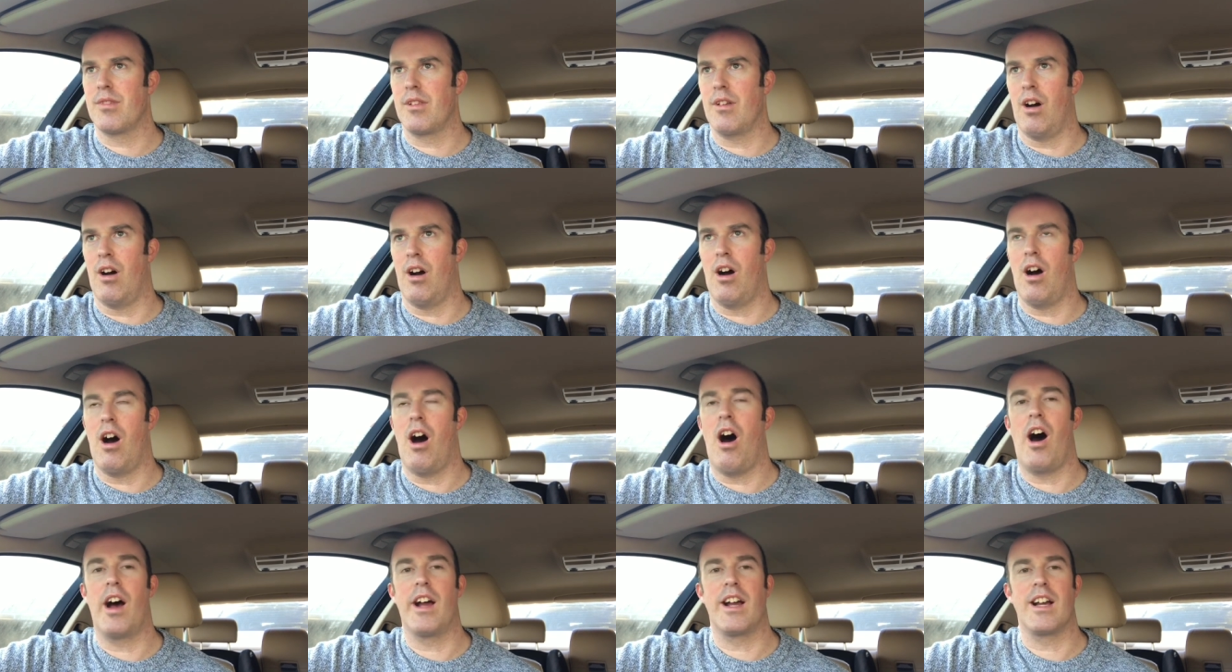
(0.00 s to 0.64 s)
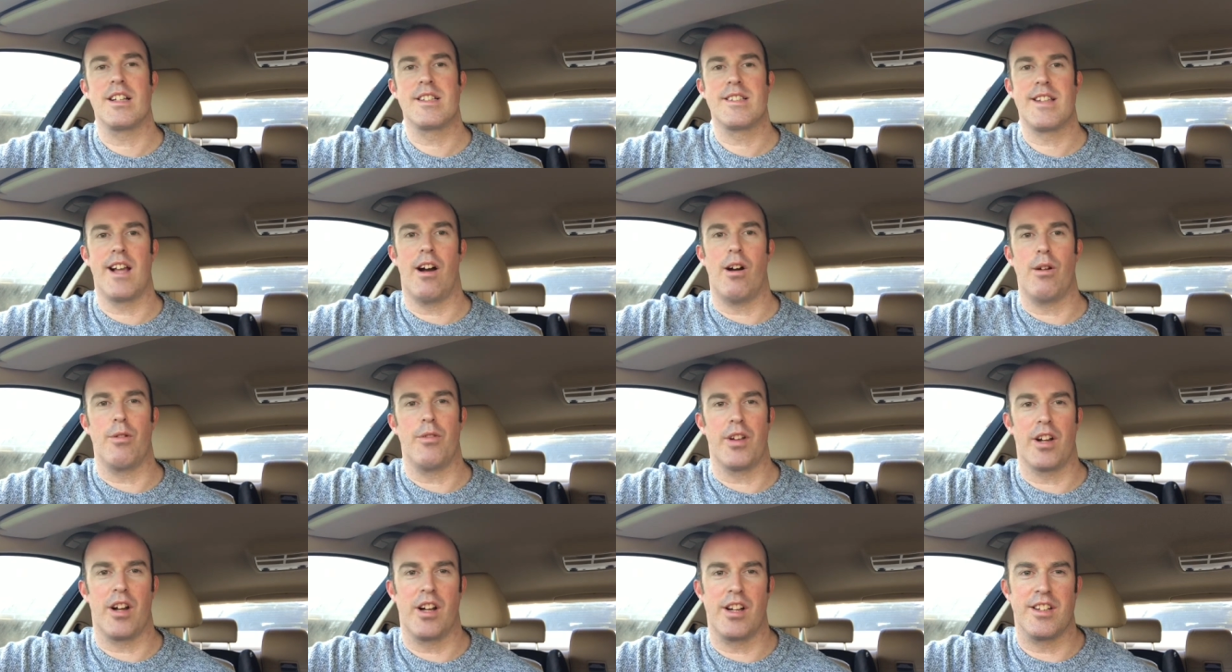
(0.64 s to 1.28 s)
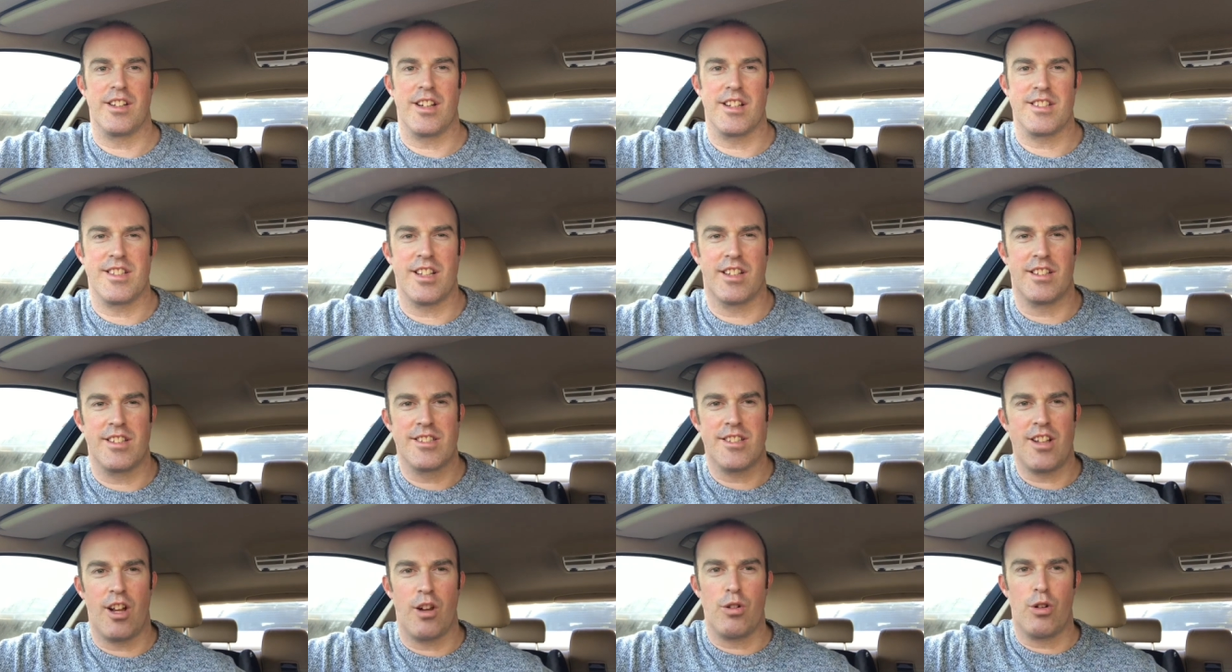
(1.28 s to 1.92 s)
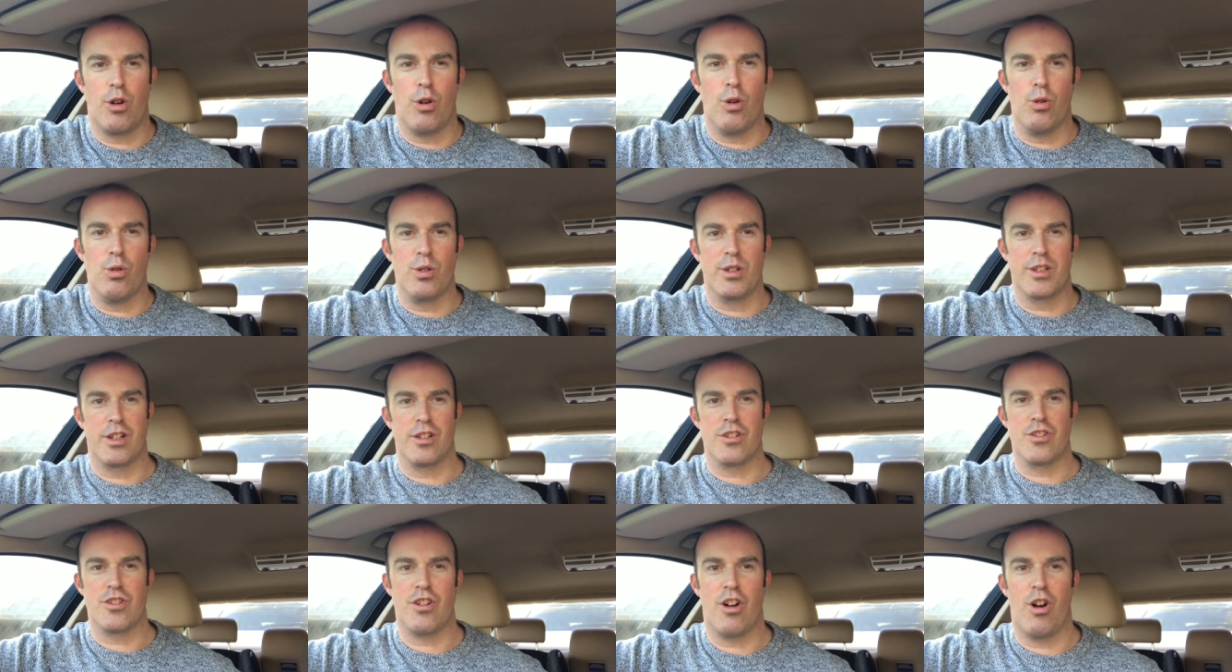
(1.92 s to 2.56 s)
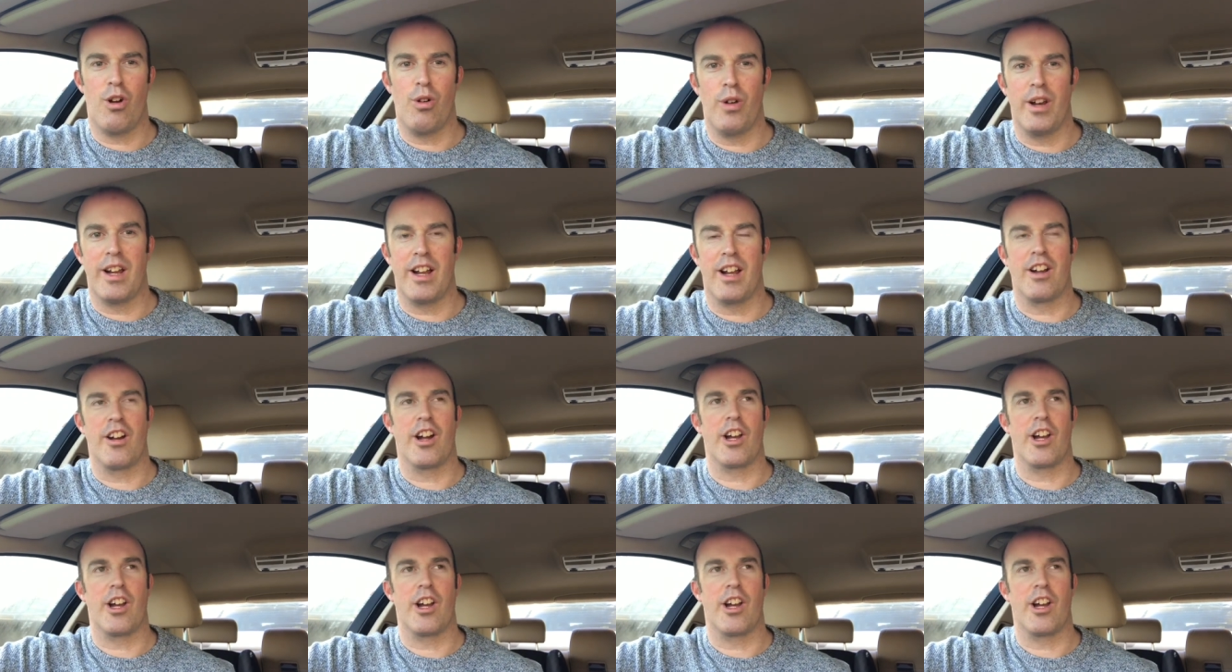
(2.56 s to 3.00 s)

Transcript: our higher self that kind of does the so-called controlling,